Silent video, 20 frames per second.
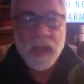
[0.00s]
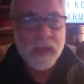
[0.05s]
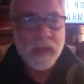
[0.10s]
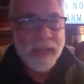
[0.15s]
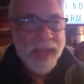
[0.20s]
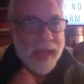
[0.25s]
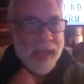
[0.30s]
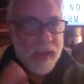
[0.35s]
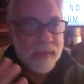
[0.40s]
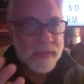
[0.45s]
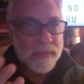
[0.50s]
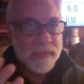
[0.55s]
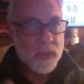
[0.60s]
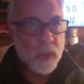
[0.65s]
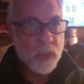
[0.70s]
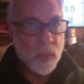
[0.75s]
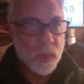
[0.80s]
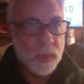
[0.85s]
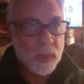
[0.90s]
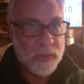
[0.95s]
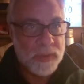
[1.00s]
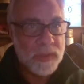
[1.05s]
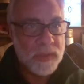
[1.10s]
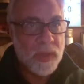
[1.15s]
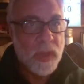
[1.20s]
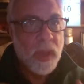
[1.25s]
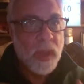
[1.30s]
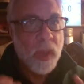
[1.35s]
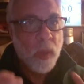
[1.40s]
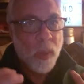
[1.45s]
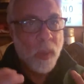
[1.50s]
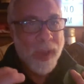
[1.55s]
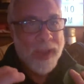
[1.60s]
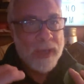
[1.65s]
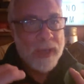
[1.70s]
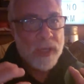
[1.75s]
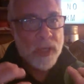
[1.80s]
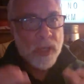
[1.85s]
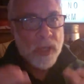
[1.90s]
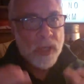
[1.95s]
lack of tools.
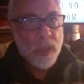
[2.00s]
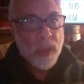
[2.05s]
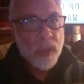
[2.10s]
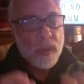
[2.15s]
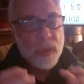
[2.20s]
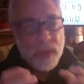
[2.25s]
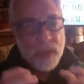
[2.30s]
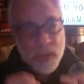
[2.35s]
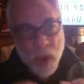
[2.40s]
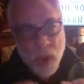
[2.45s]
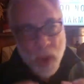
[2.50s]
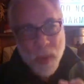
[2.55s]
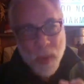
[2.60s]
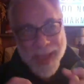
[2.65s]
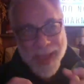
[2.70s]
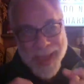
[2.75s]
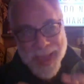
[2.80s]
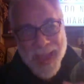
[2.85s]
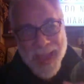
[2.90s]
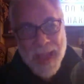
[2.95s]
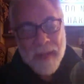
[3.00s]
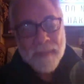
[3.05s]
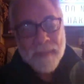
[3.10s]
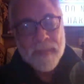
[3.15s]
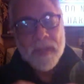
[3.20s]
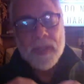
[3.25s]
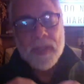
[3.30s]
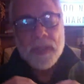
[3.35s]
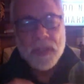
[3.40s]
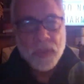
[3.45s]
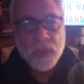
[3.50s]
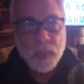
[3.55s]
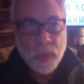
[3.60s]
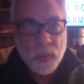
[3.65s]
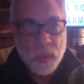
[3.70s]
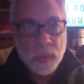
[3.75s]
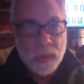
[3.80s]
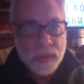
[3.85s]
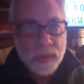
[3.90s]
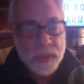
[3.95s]
When you don't have the
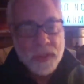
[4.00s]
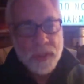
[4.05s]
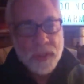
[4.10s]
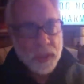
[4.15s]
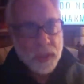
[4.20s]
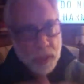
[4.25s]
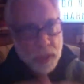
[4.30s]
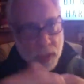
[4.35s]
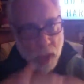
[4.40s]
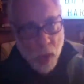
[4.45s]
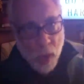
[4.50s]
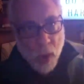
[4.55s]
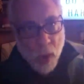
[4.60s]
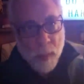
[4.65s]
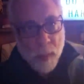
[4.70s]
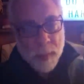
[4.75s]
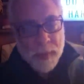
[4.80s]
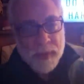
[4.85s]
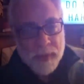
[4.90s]
tools to cope,